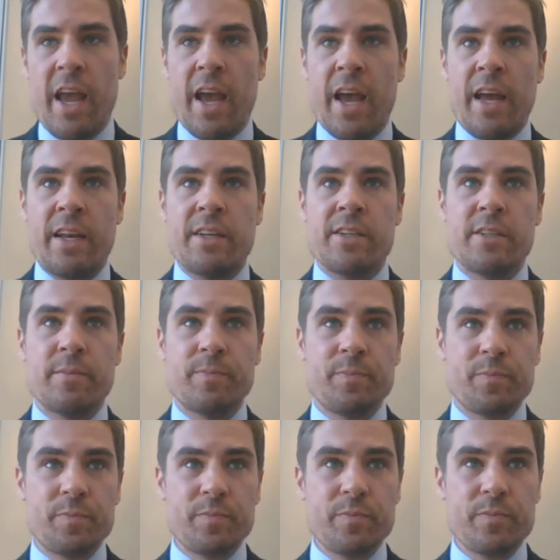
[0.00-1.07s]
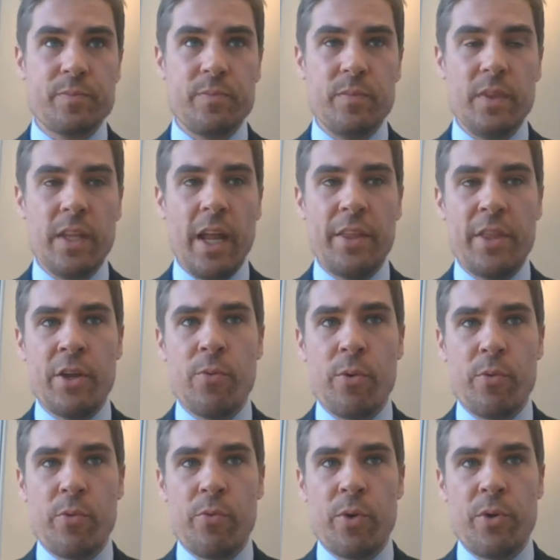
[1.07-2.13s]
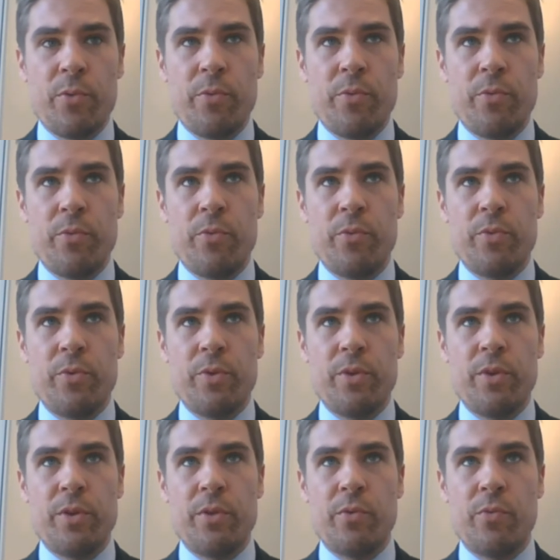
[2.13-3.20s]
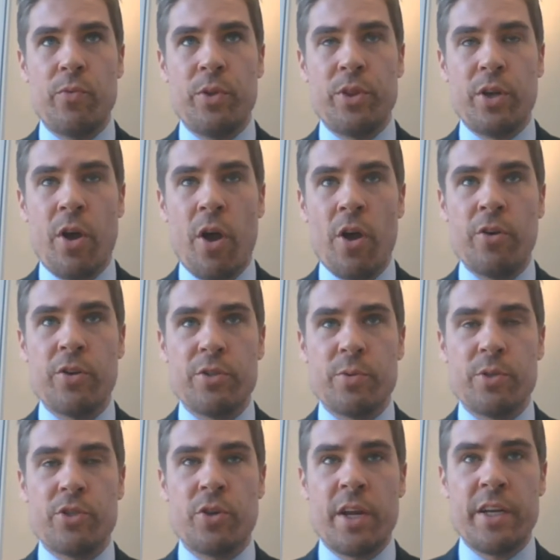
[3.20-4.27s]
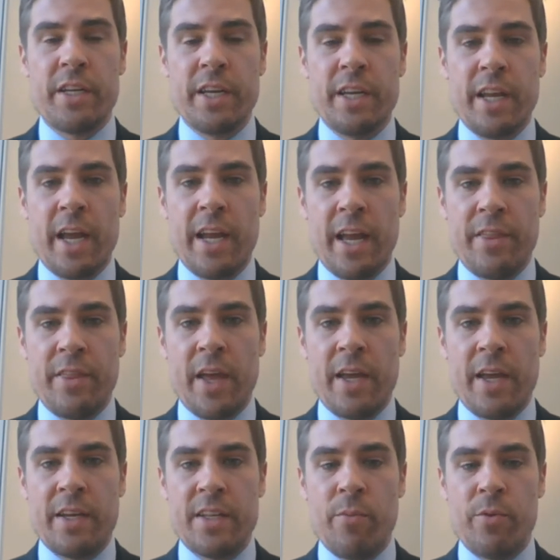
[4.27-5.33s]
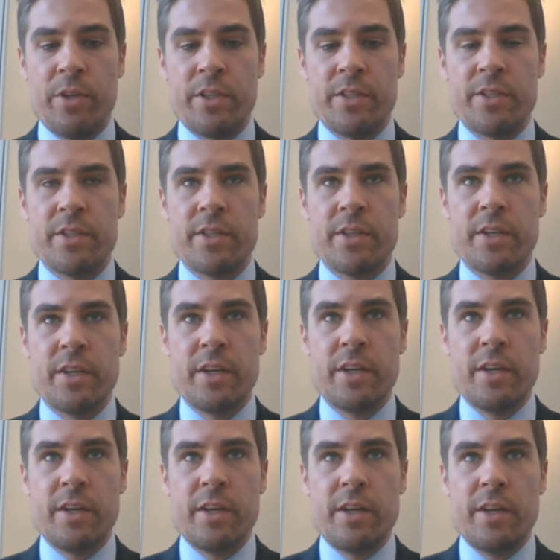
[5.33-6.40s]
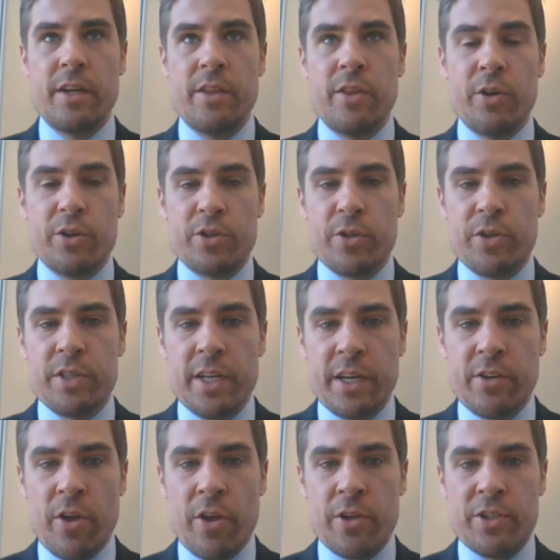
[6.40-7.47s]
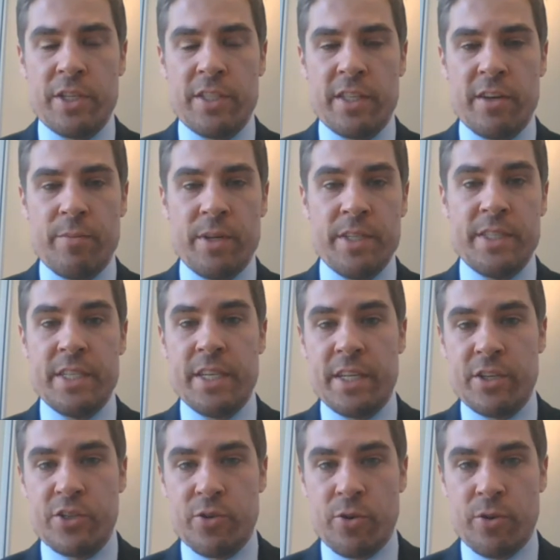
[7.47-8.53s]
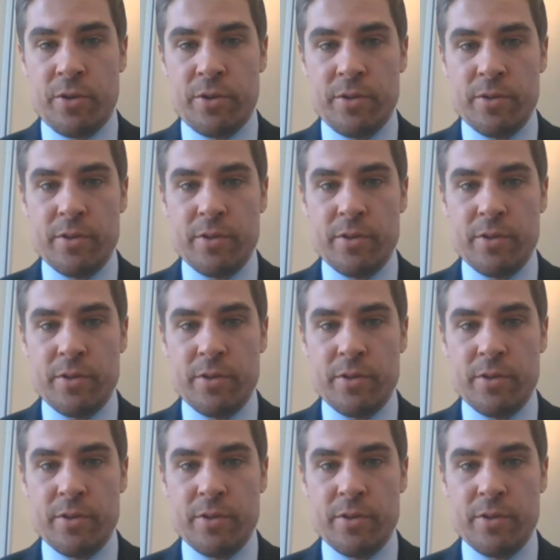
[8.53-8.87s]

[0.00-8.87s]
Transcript: And I think what the Congress was trying to get at that time was there are certain technologies that have been decontrolled,